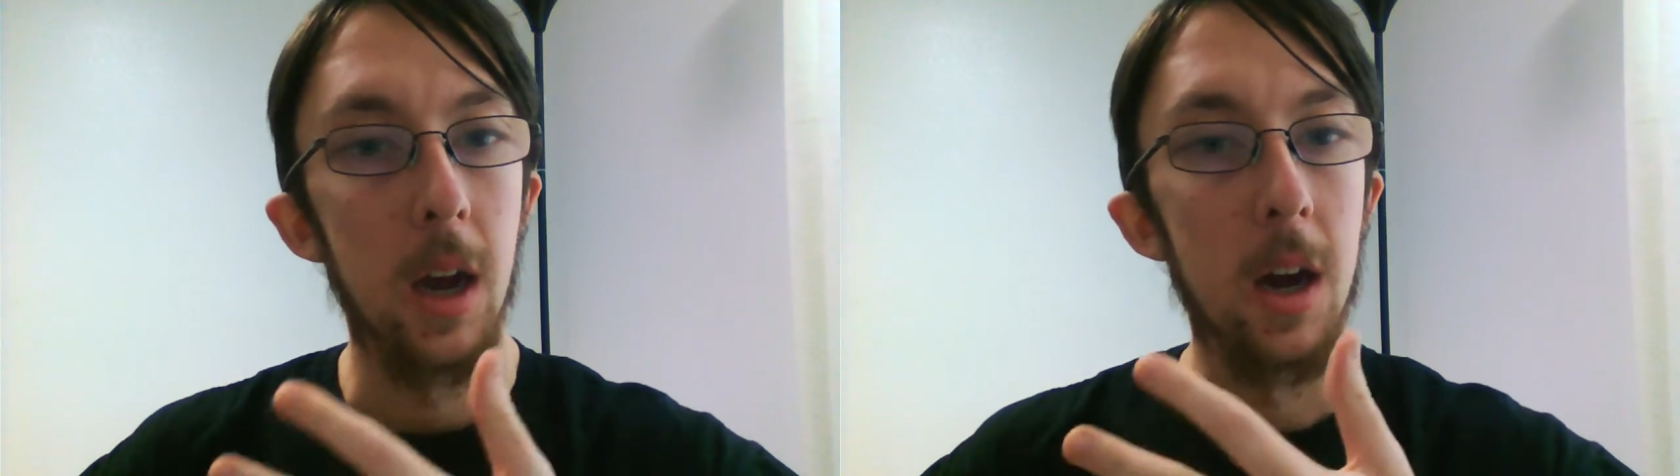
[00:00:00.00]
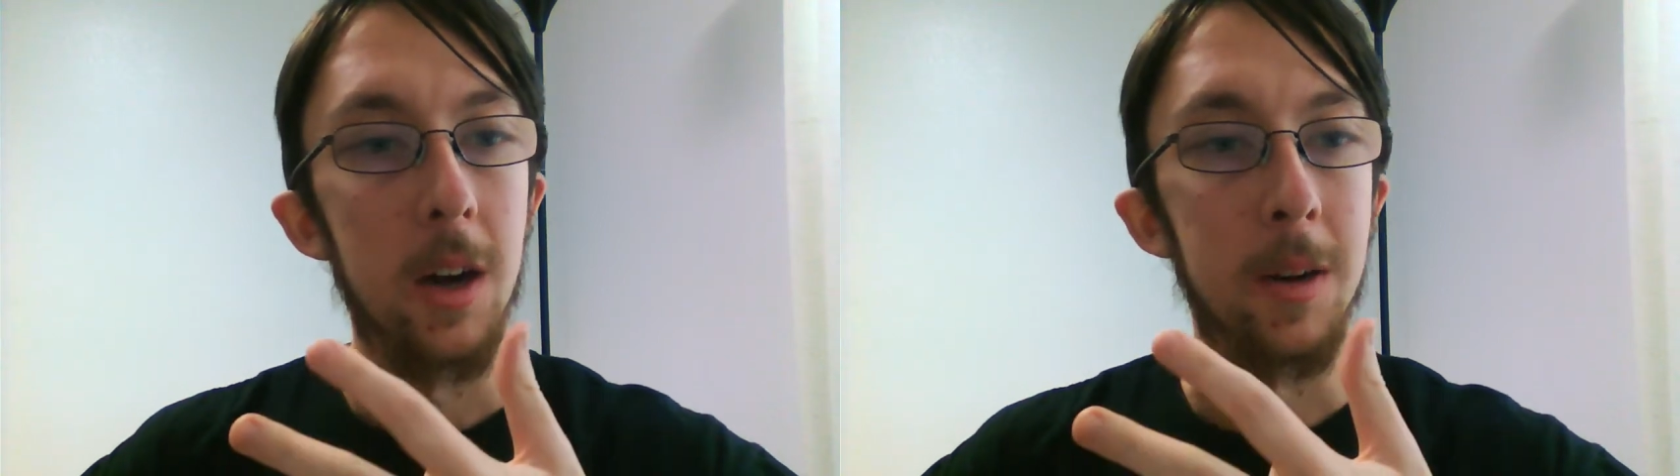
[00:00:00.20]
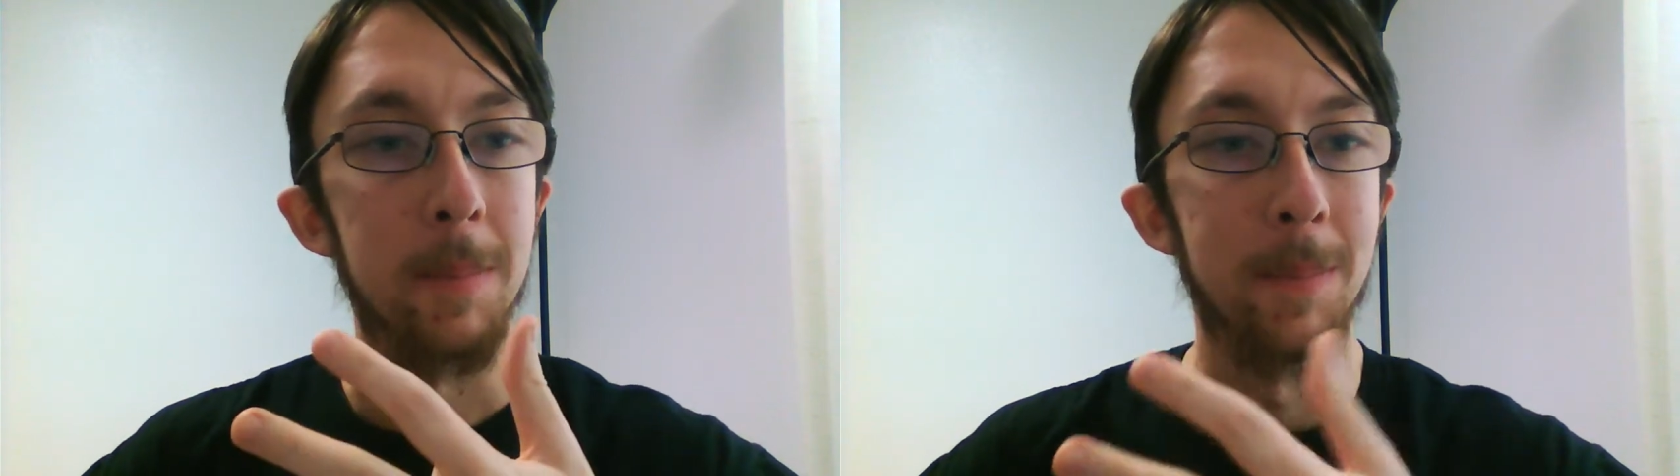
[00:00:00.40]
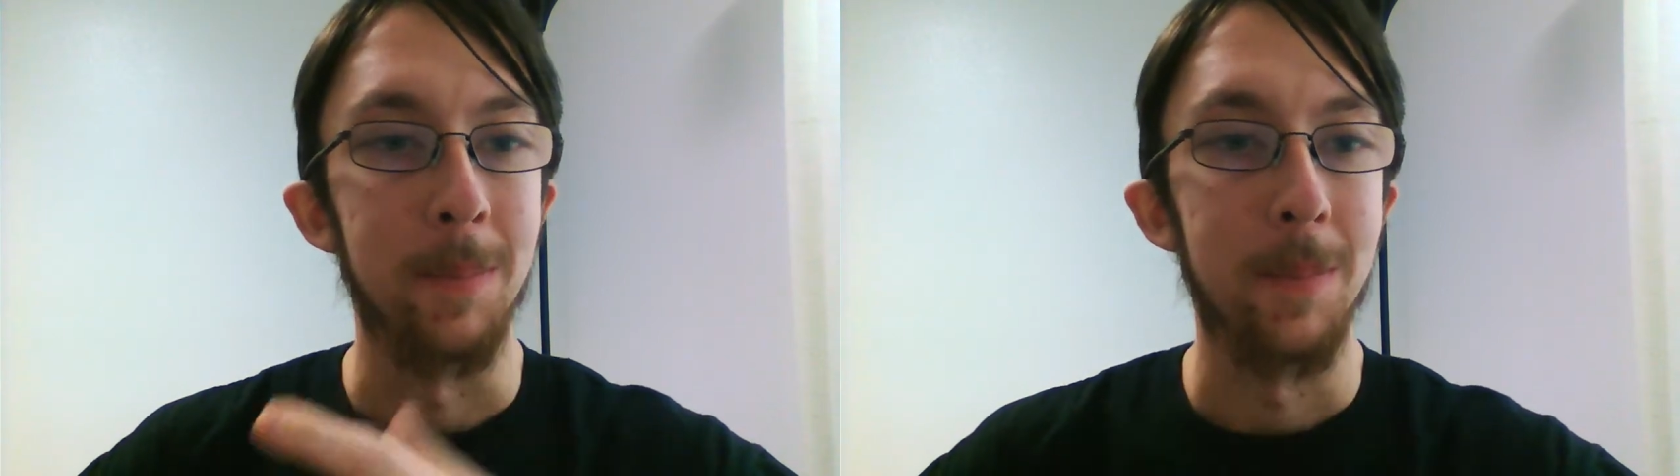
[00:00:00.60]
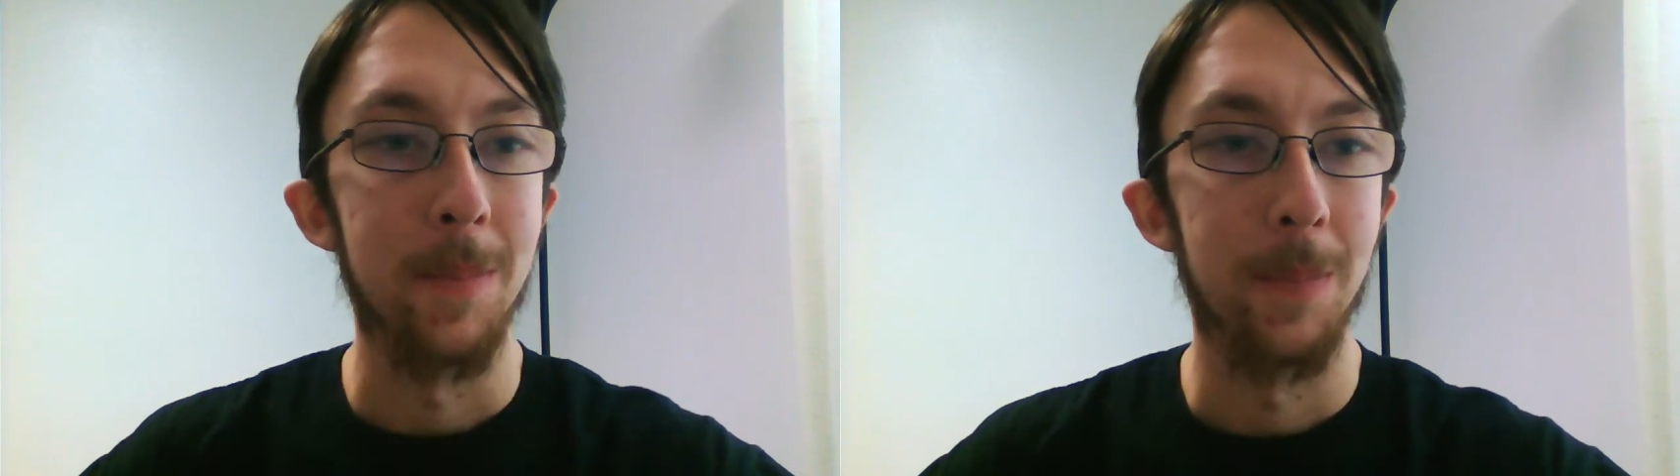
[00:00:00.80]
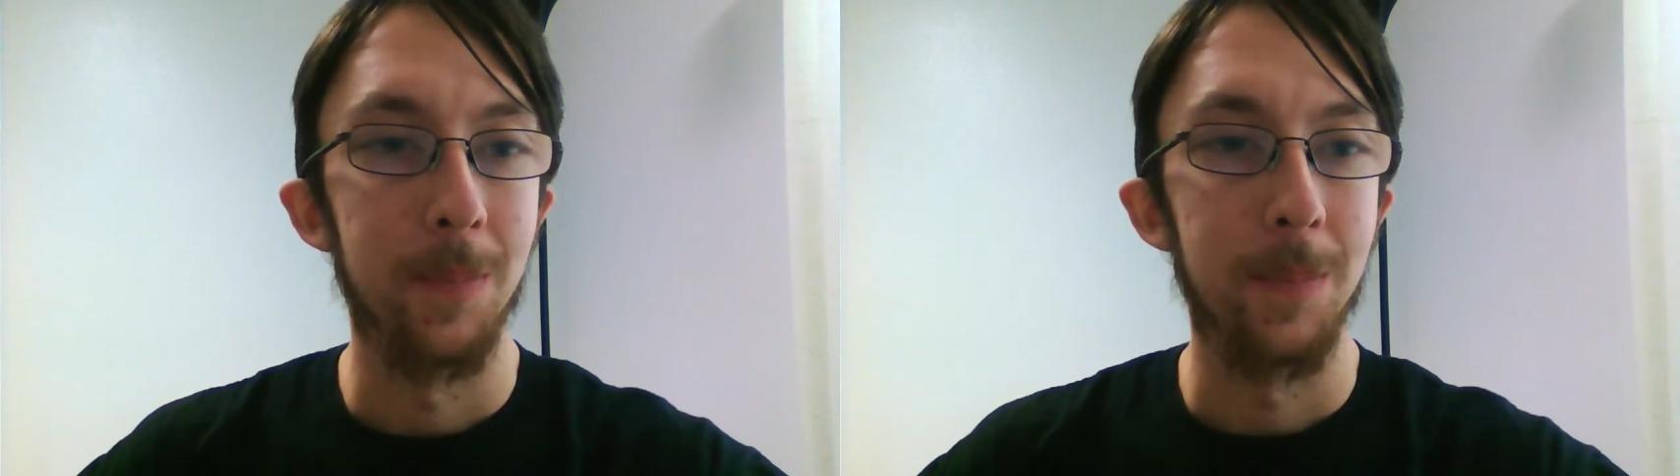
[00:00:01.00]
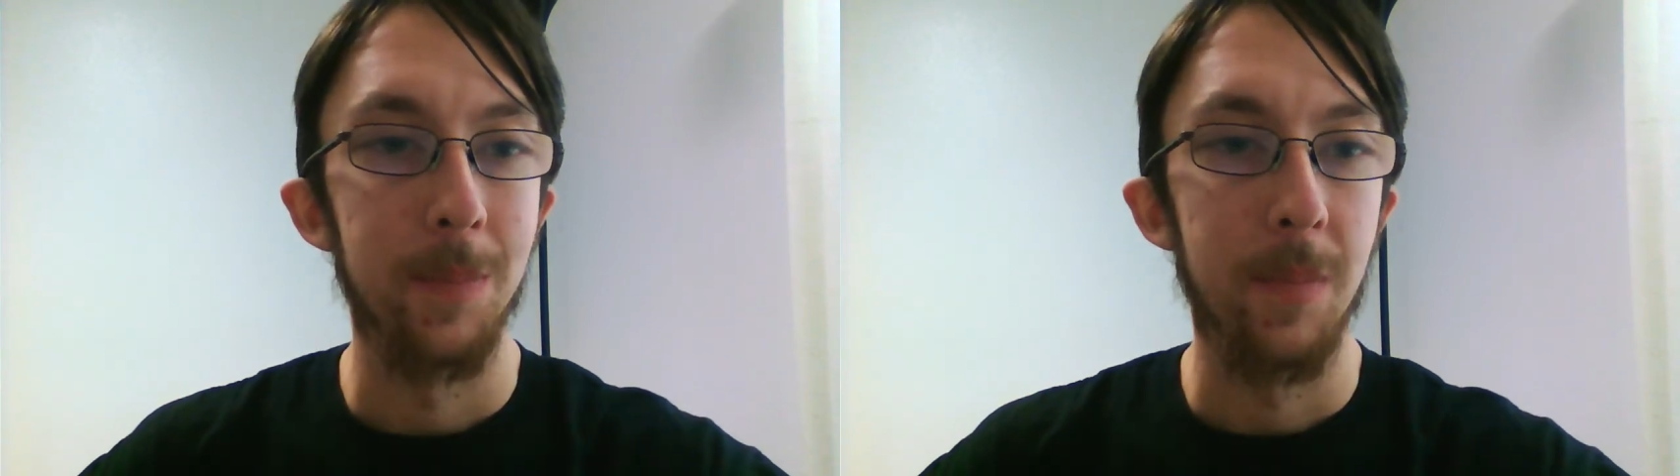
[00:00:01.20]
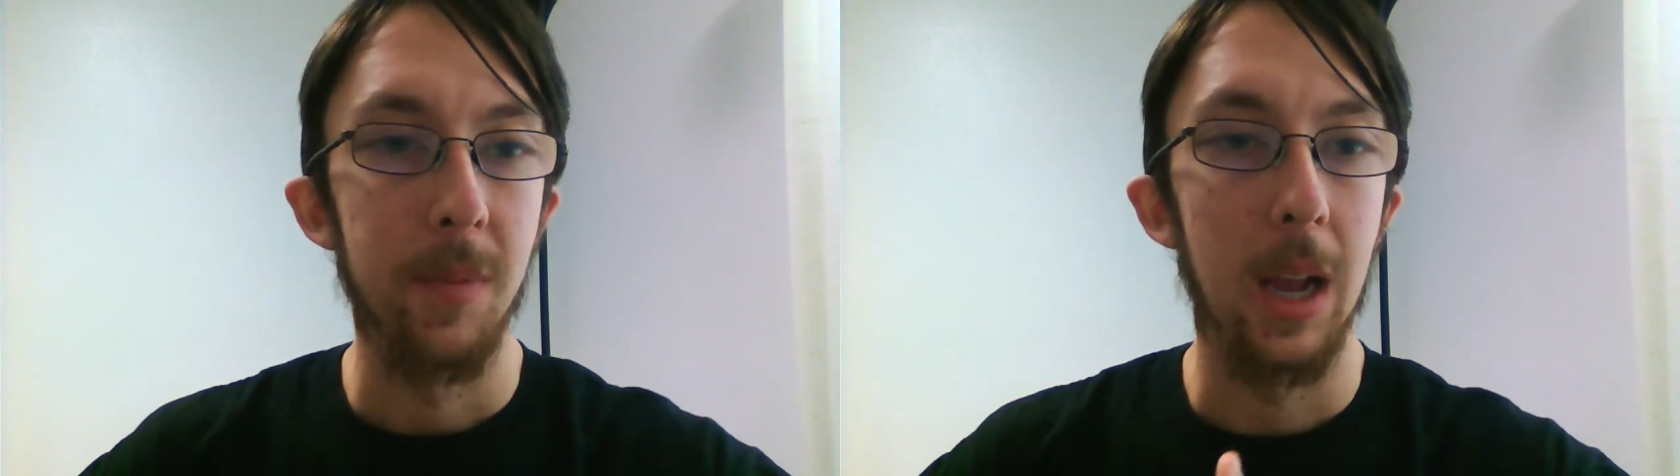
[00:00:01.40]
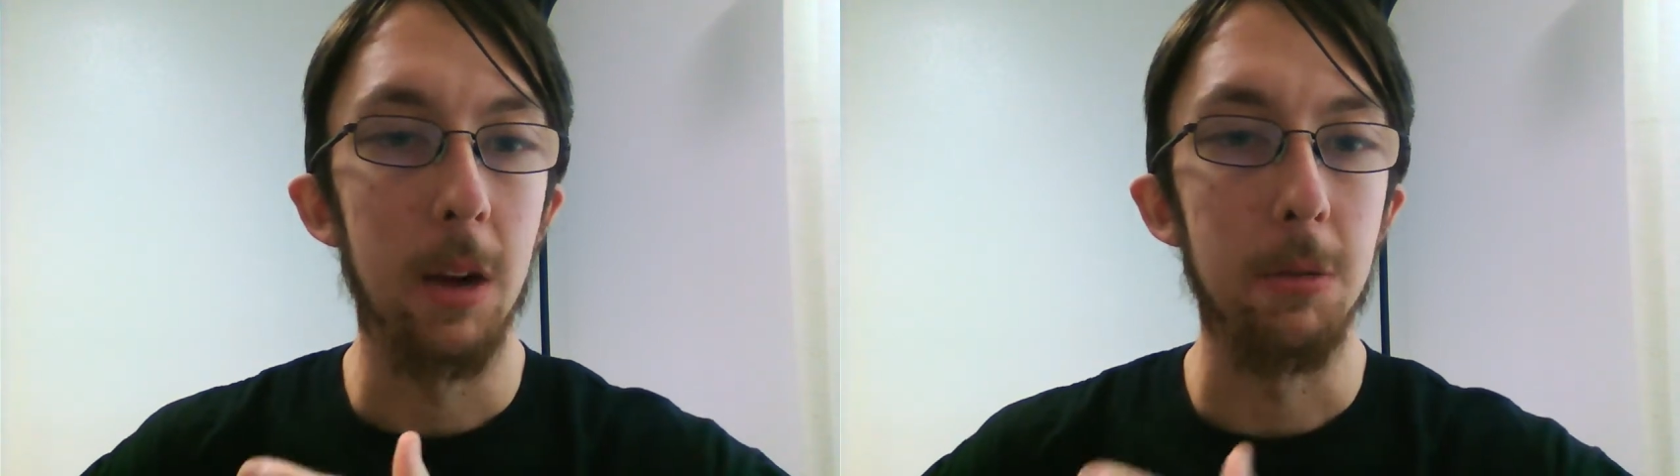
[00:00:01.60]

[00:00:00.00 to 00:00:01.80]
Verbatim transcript: um, a